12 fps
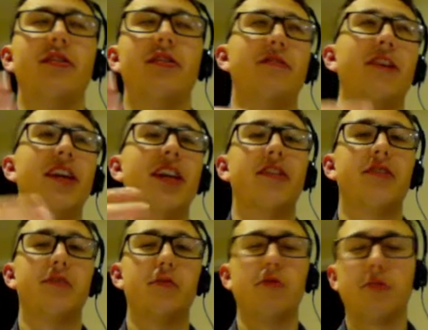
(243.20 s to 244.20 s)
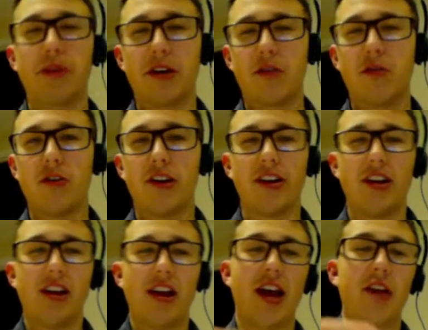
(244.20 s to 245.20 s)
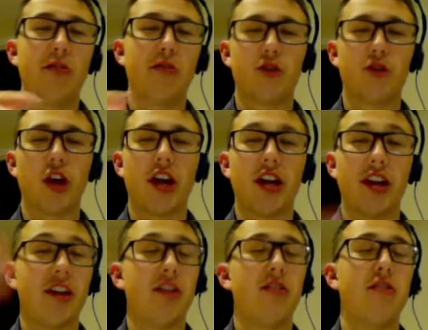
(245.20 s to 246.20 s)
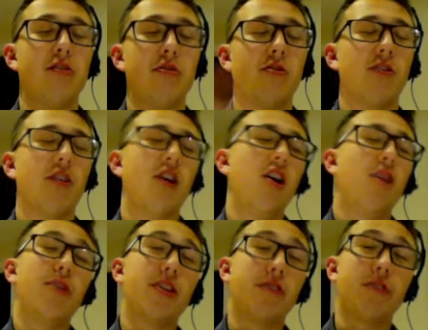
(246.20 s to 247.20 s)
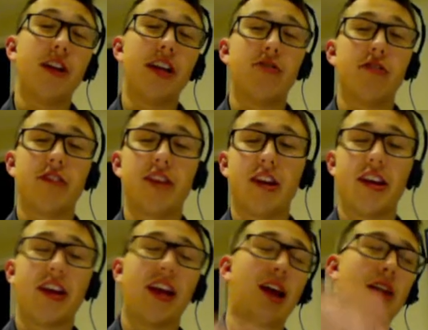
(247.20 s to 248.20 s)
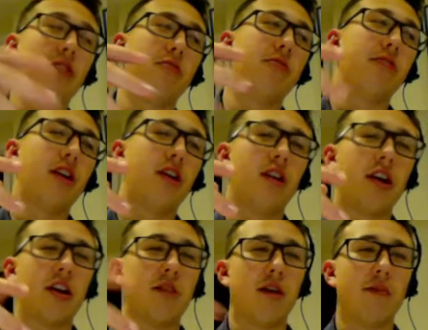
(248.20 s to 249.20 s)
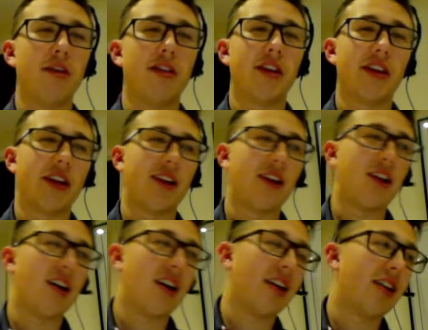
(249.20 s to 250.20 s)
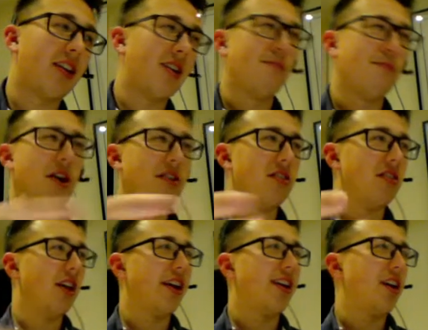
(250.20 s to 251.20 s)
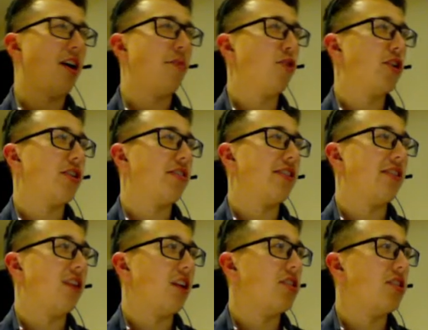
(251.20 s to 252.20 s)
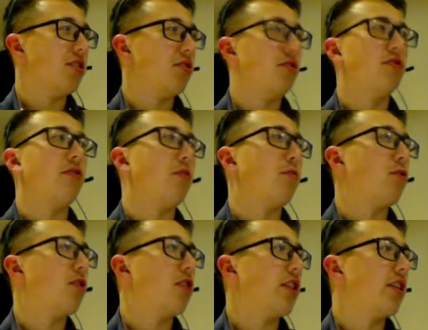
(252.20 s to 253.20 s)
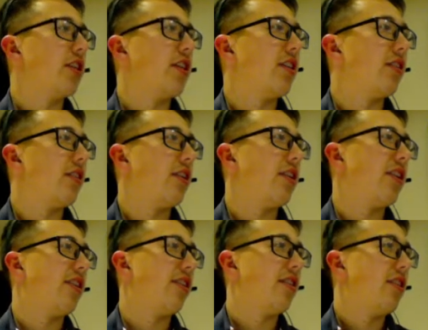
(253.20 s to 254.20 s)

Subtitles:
feelings towards Bitcoin and who can trade it in New York, which is really interesting. And although like you might be thinking like, Michael, like I'm watching this in London or I'm watching this in